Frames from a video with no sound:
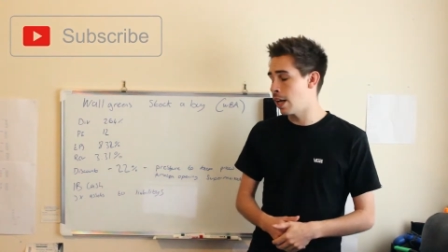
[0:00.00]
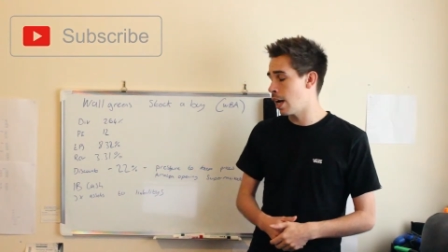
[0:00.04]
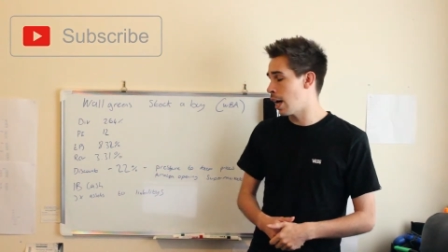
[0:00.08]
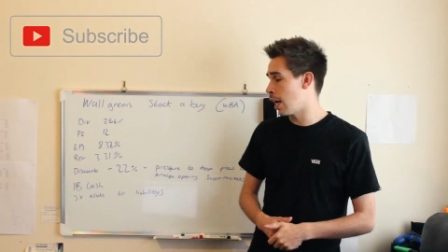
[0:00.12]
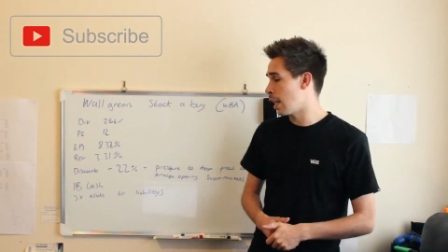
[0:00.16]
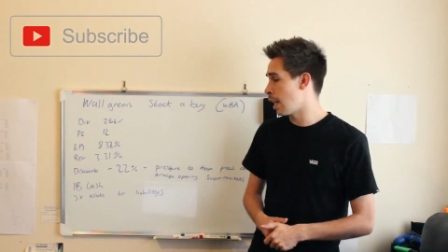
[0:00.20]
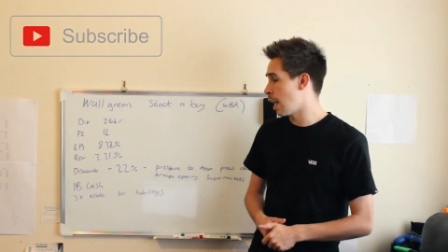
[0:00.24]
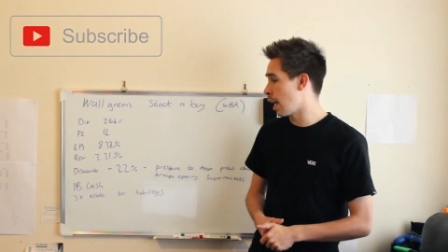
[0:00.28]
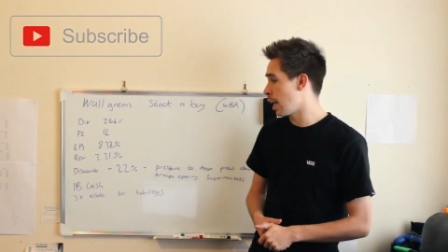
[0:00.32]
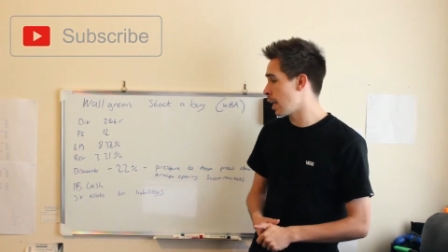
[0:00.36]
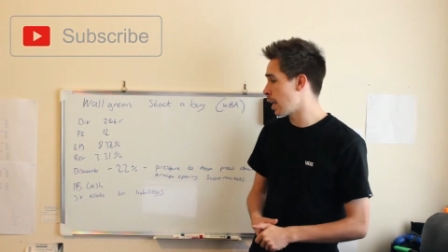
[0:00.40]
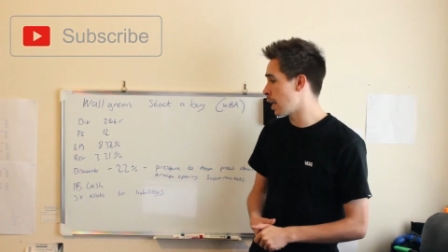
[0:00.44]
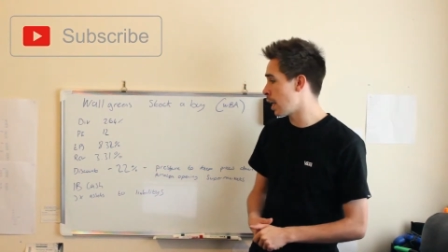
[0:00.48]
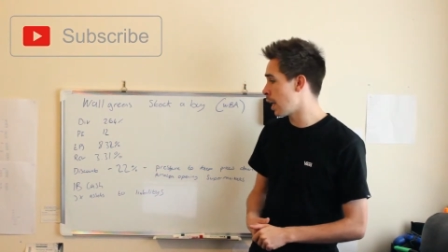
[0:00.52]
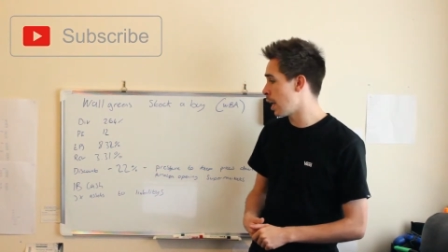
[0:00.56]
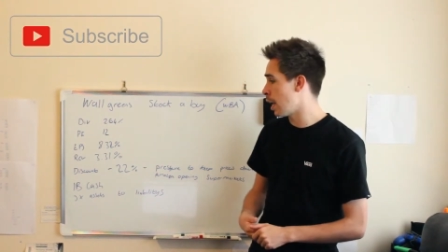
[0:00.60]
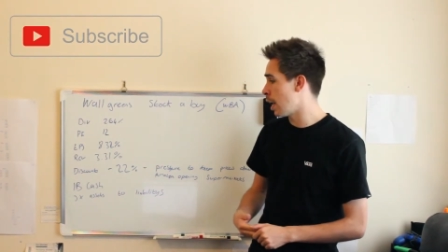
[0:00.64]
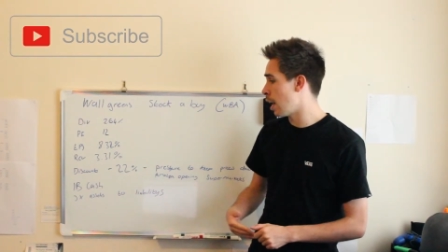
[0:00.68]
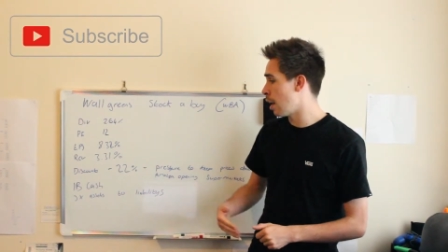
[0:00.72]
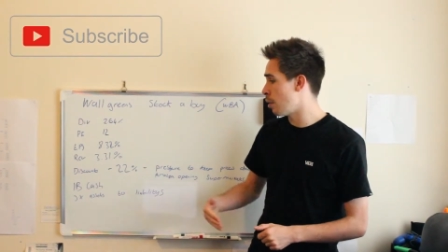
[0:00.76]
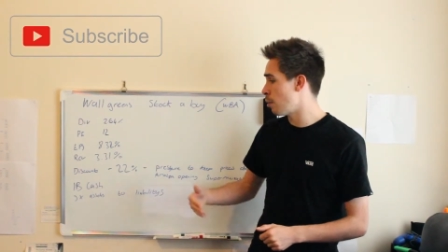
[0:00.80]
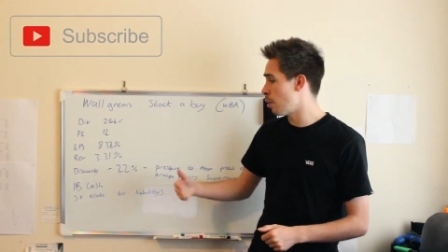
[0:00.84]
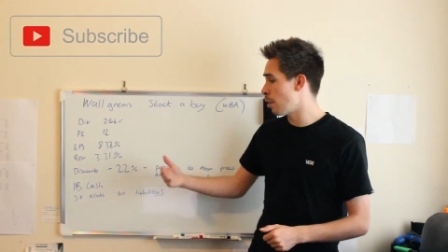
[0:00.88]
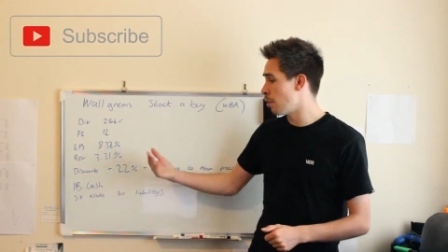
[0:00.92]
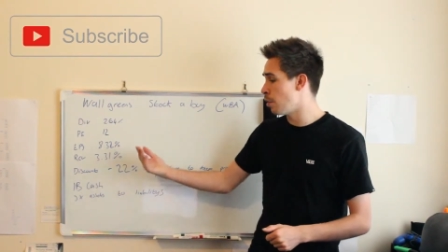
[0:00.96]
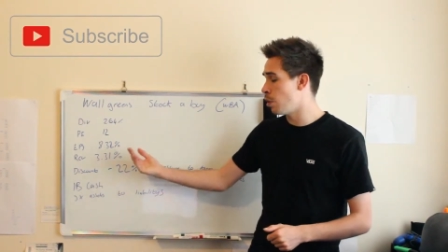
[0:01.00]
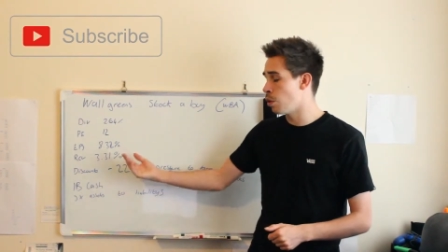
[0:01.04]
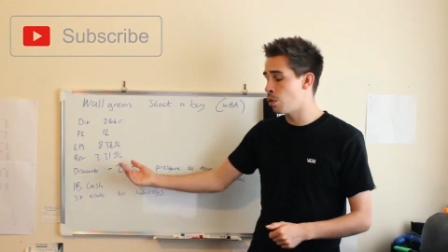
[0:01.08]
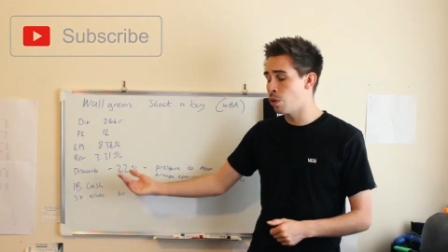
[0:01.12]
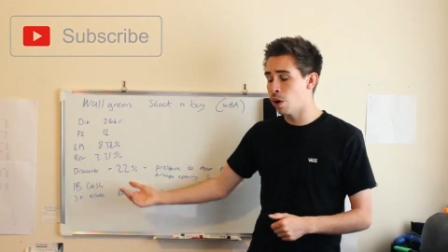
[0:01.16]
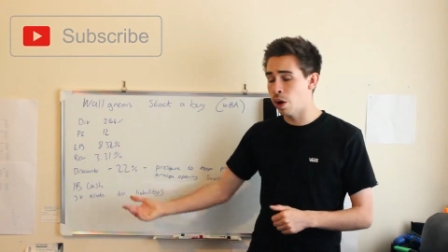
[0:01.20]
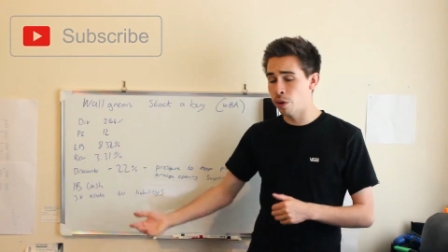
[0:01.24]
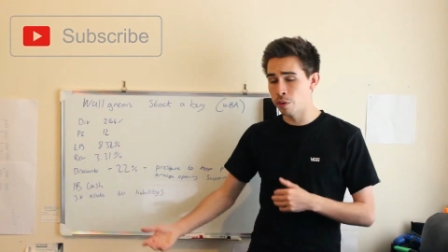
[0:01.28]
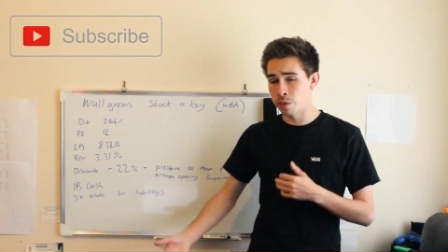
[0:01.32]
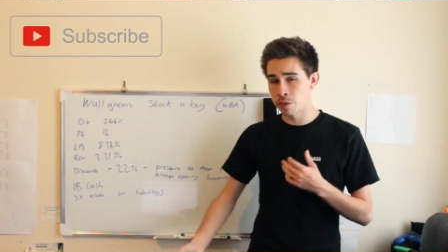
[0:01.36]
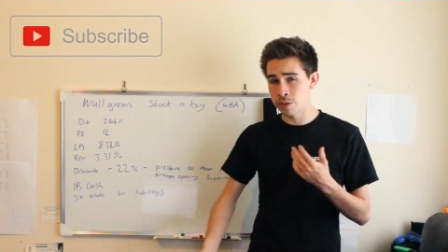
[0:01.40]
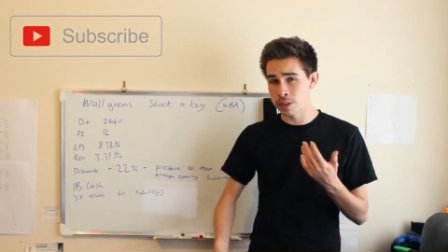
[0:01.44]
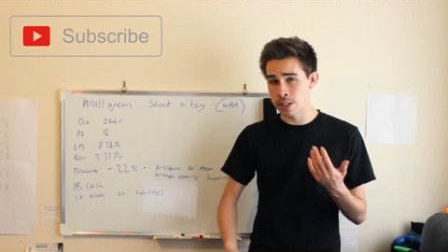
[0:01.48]
I like a revenue
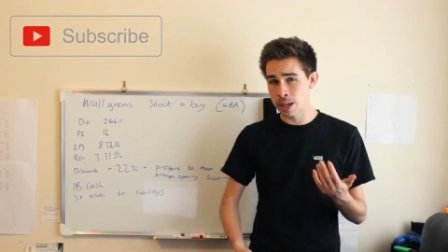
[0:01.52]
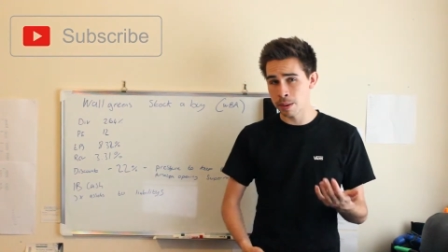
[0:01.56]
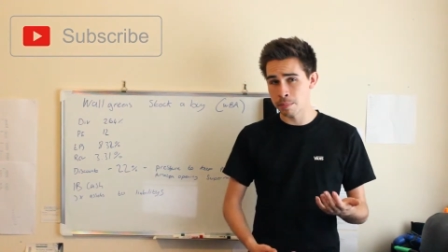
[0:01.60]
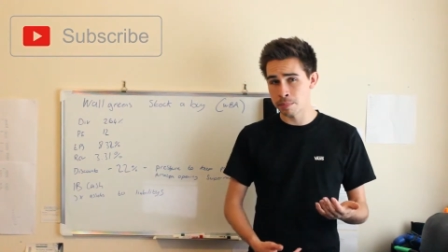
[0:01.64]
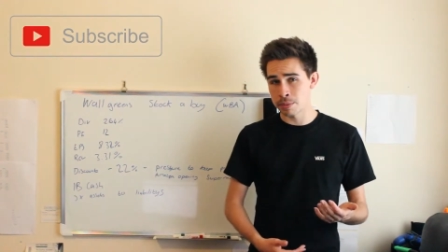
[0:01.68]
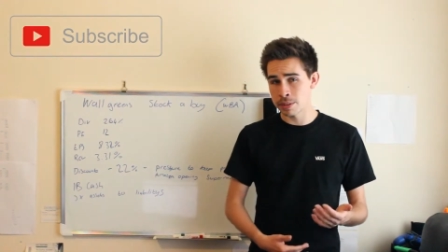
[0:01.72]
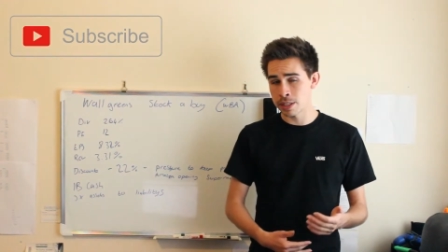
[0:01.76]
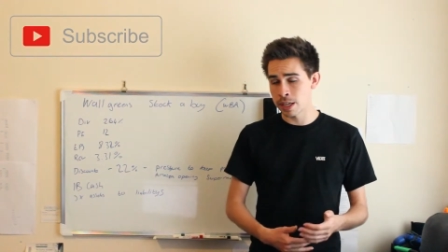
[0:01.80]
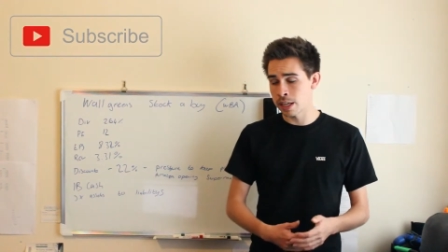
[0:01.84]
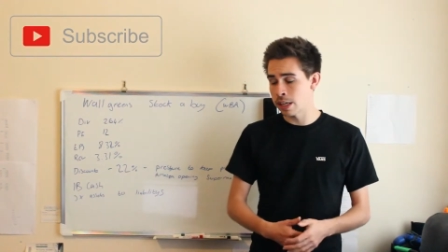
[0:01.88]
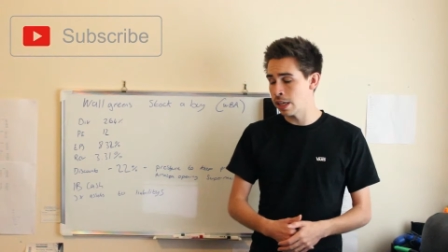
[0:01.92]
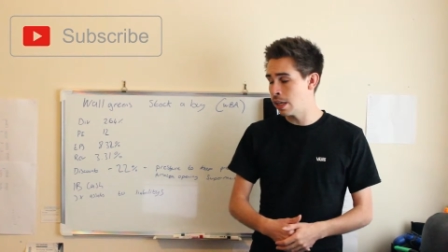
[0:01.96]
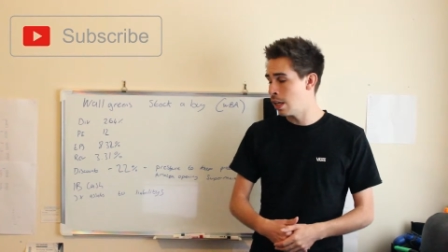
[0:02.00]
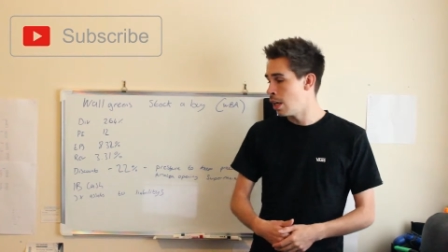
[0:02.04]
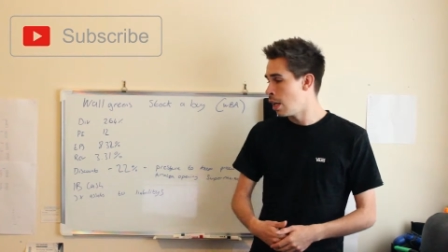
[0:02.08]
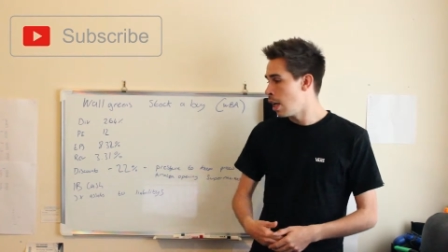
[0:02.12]
growth of 10%.